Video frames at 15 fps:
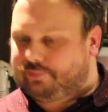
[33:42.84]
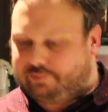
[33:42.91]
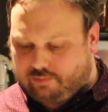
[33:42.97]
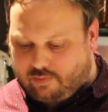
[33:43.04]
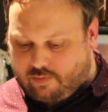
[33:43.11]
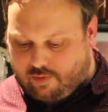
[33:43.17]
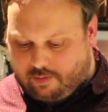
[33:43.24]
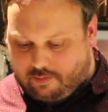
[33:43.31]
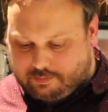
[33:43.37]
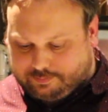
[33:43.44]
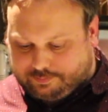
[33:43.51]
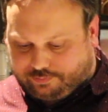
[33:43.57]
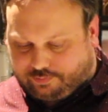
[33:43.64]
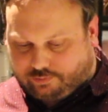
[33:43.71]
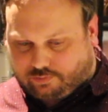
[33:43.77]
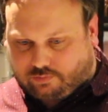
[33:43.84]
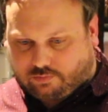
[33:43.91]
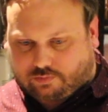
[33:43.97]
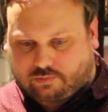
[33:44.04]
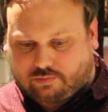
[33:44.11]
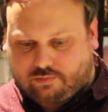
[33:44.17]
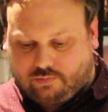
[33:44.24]
alike.
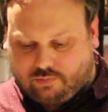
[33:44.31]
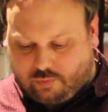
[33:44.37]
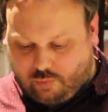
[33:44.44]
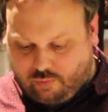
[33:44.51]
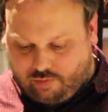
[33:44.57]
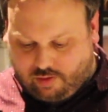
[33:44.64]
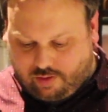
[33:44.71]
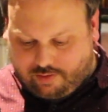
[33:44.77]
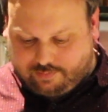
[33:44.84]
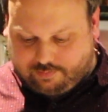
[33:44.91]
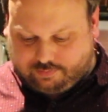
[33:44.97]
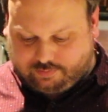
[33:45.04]
I feel like